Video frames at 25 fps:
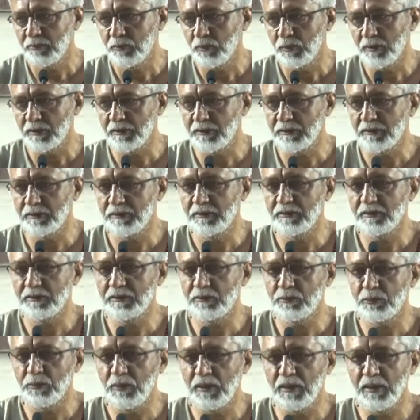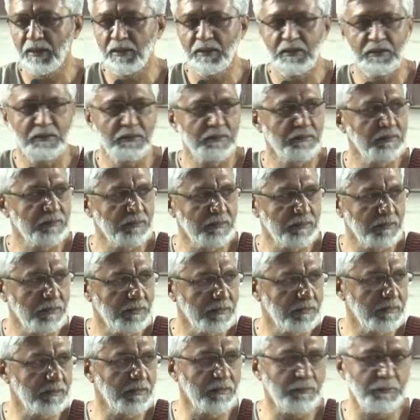questions where
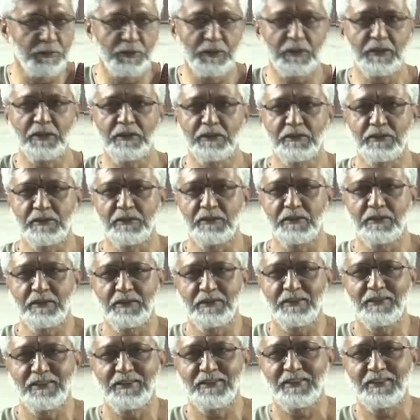serious communication